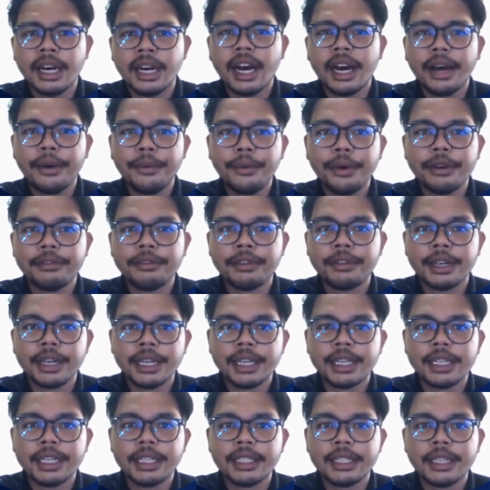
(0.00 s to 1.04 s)
However,
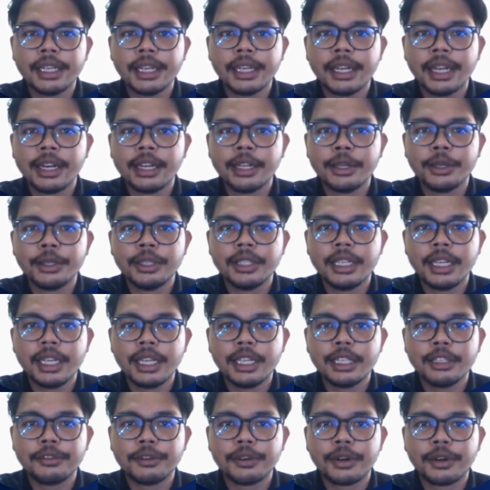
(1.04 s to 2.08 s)
the scenario
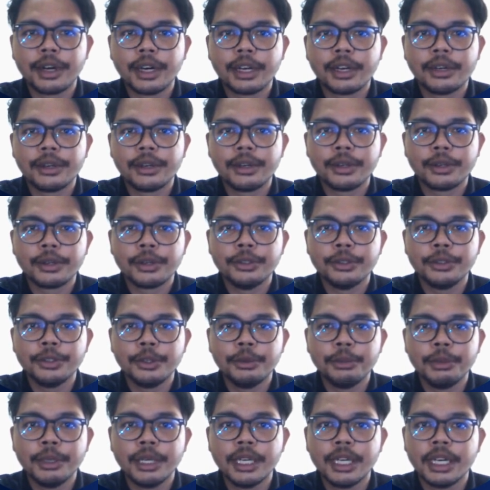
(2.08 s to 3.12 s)
changed for alcohol
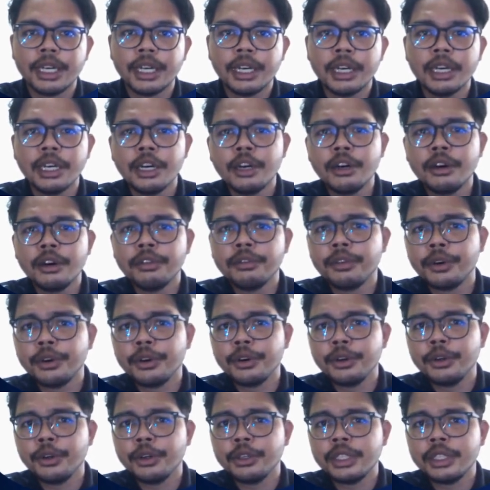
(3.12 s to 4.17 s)
consumers. For
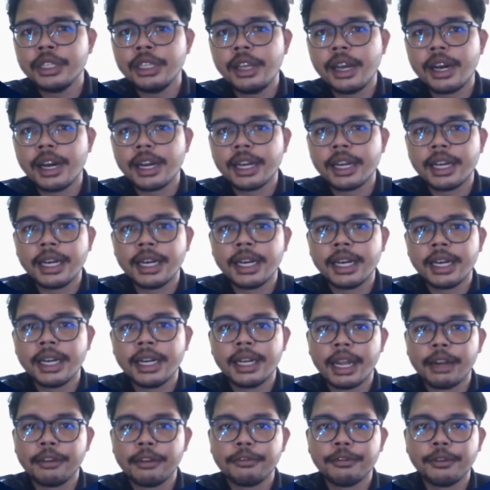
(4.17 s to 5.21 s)
those younger
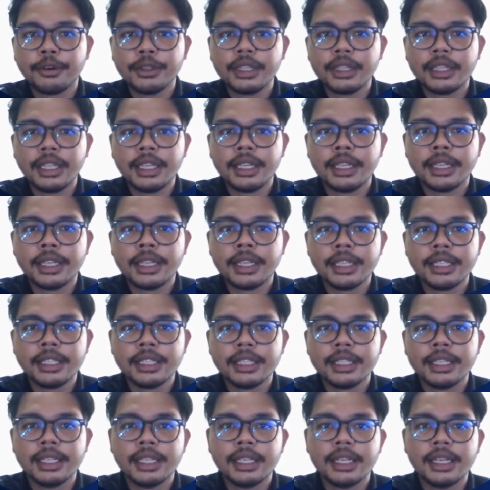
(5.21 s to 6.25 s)
than 40 years,
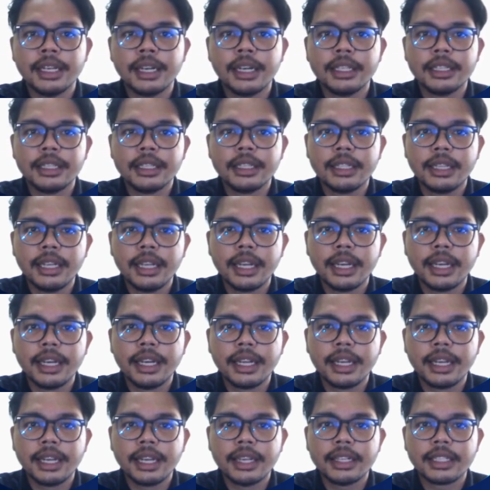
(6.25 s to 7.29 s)
the tree
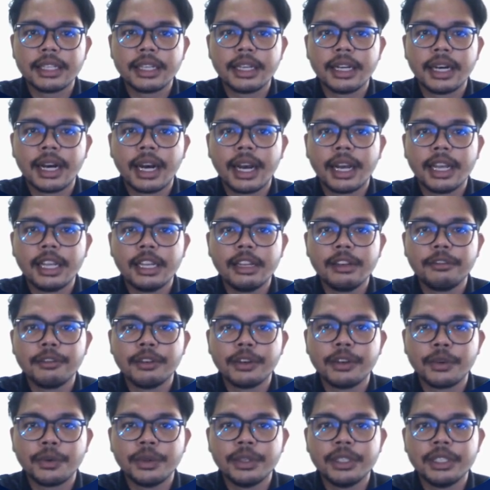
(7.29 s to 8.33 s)
indicates a higher
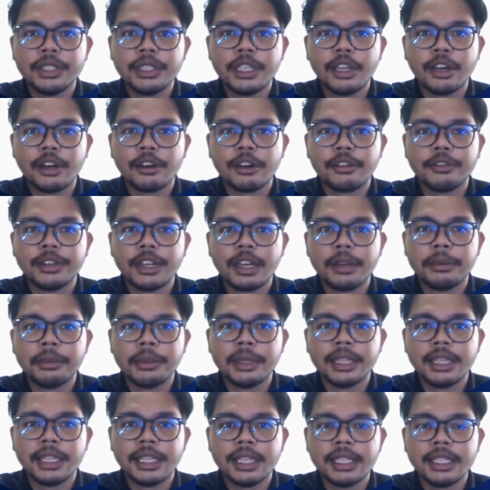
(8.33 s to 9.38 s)
frequency of
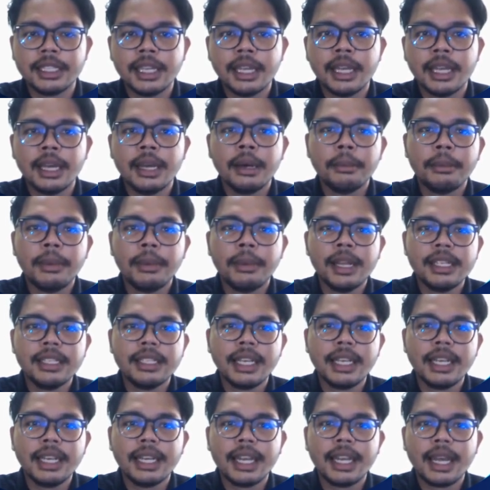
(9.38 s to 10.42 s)
diabetes,
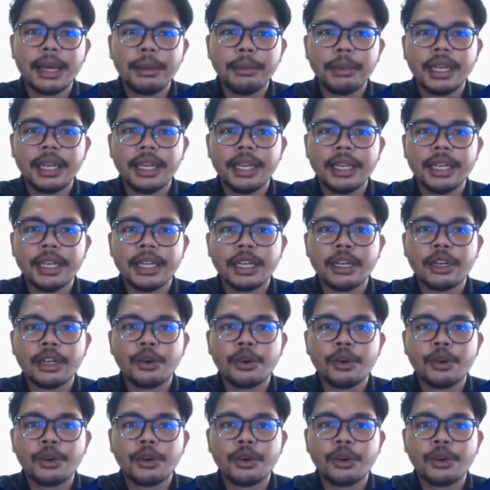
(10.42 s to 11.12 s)
placing them in the